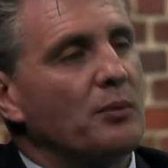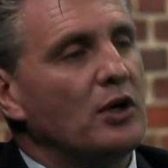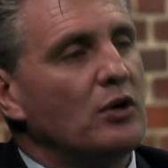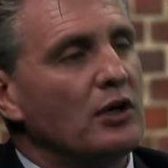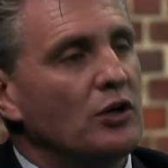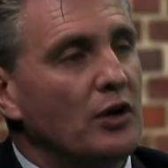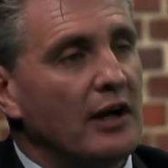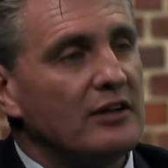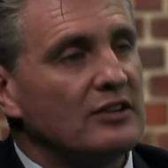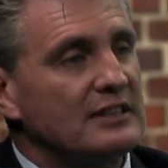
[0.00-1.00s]
we do a due
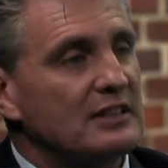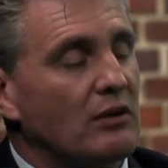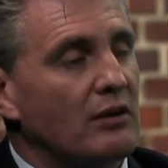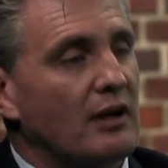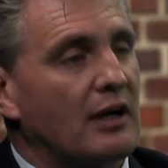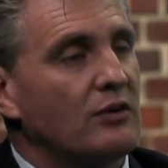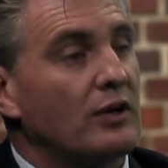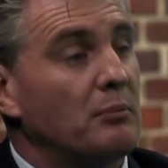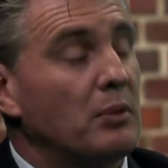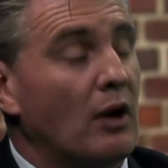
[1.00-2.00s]
diligence on the
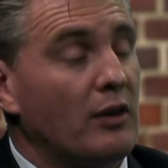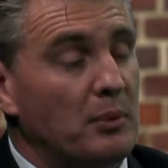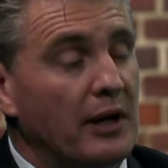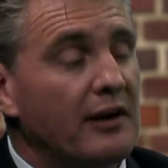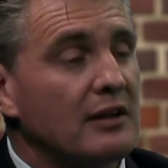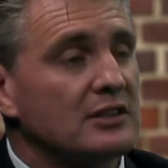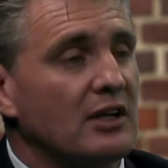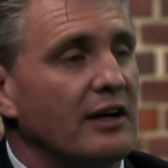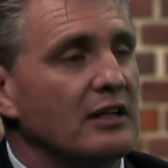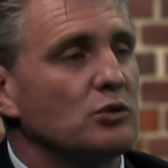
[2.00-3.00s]
country, on the political
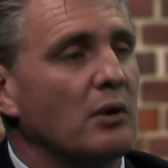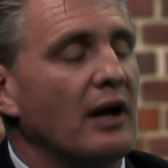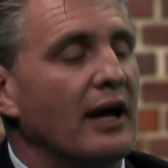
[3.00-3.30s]
side as well.